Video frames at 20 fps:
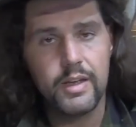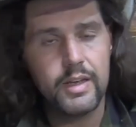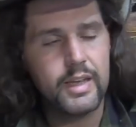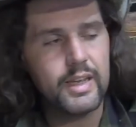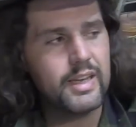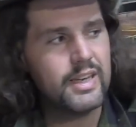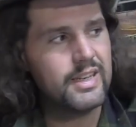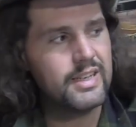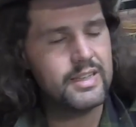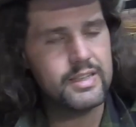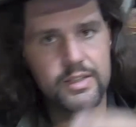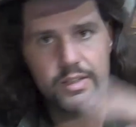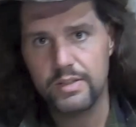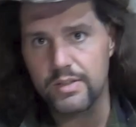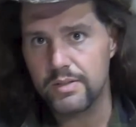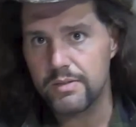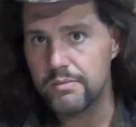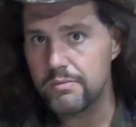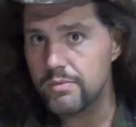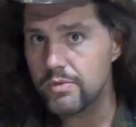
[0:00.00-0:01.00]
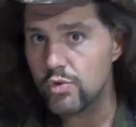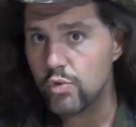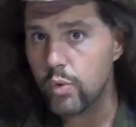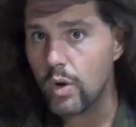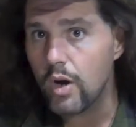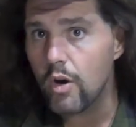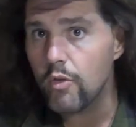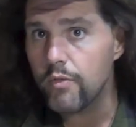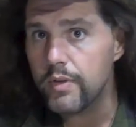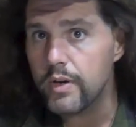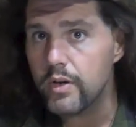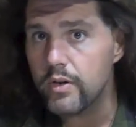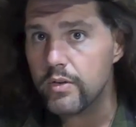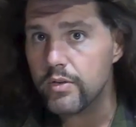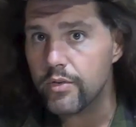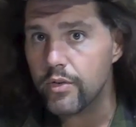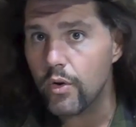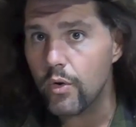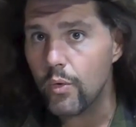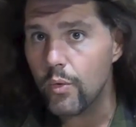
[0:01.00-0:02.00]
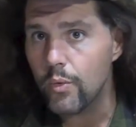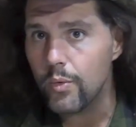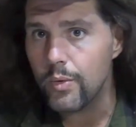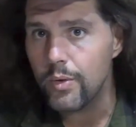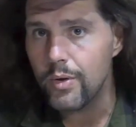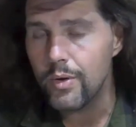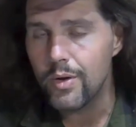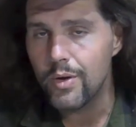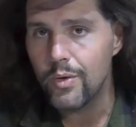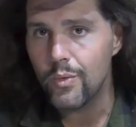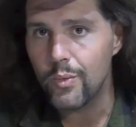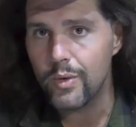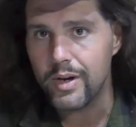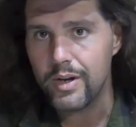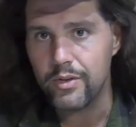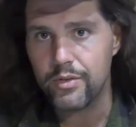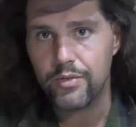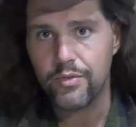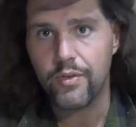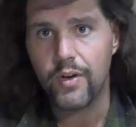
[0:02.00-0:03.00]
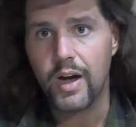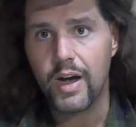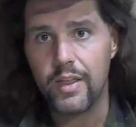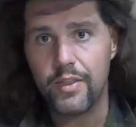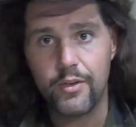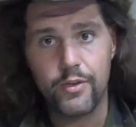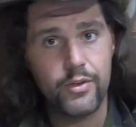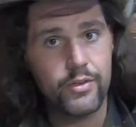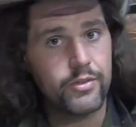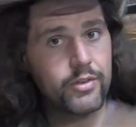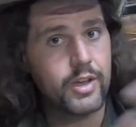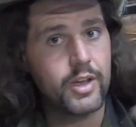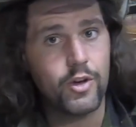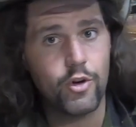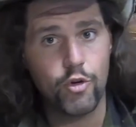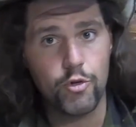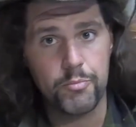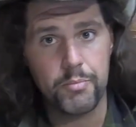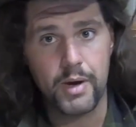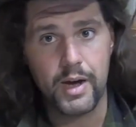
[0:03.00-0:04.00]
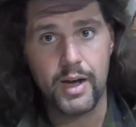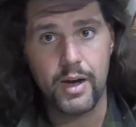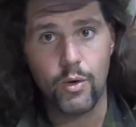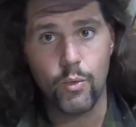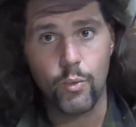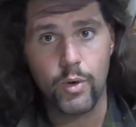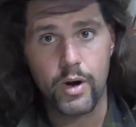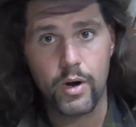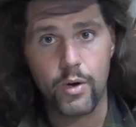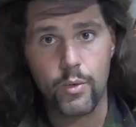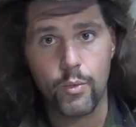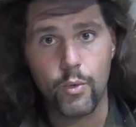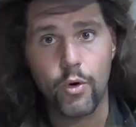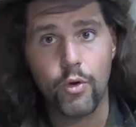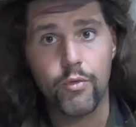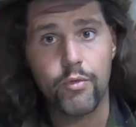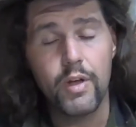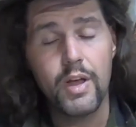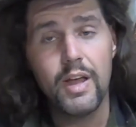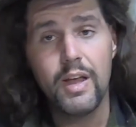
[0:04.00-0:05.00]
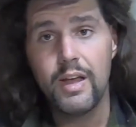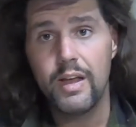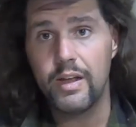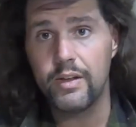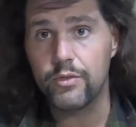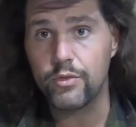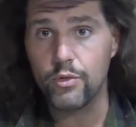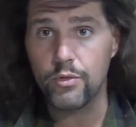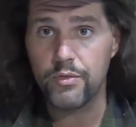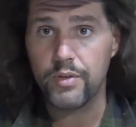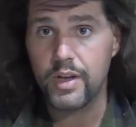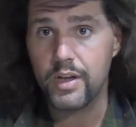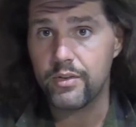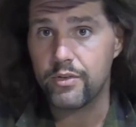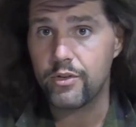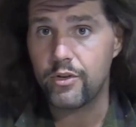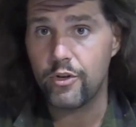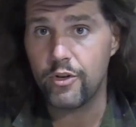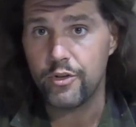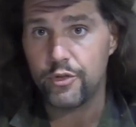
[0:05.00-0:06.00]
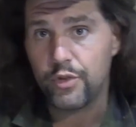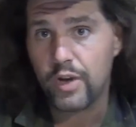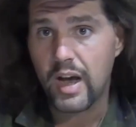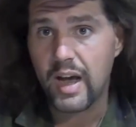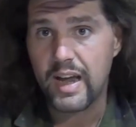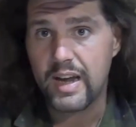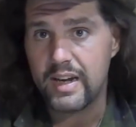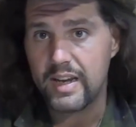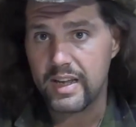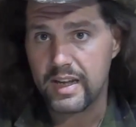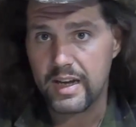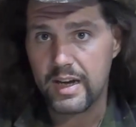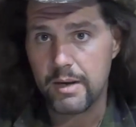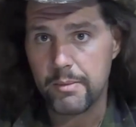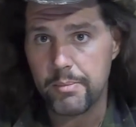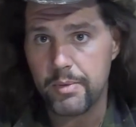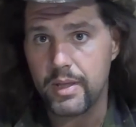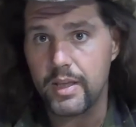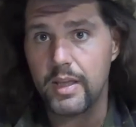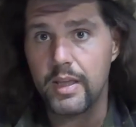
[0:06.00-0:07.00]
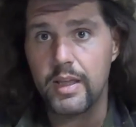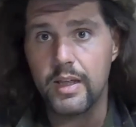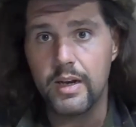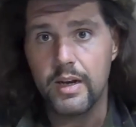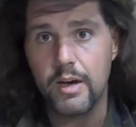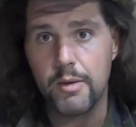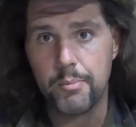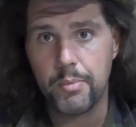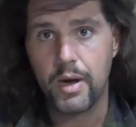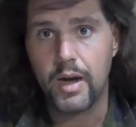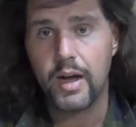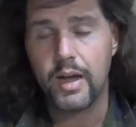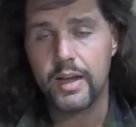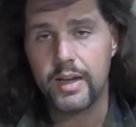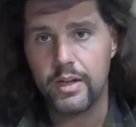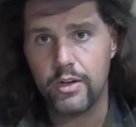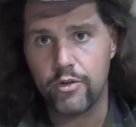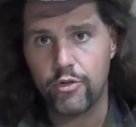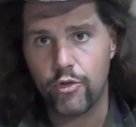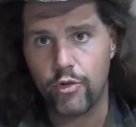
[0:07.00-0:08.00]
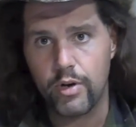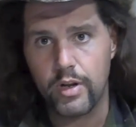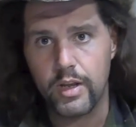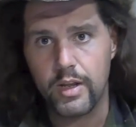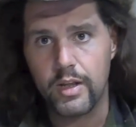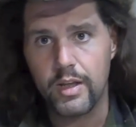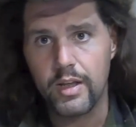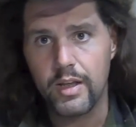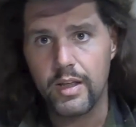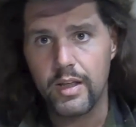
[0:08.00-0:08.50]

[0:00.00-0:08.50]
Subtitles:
He's 12 years old when his father is killed by a werewolf, and Sylvester is hiding up in a pine tree.